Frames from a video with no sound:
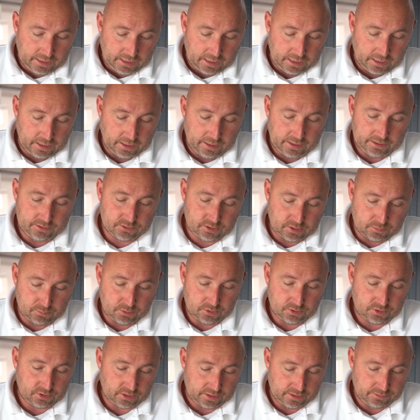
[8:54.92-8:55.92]
in terms
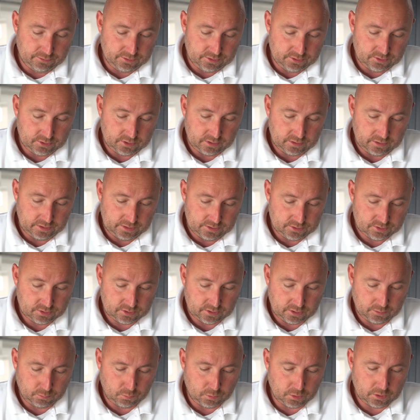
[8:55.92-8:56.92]
of savings at least.
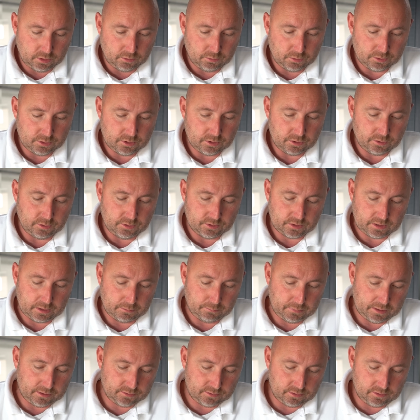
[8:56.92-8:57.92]
So what I would do is
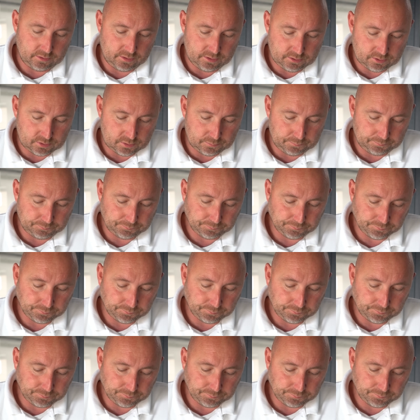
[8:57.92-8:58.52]
come out of this,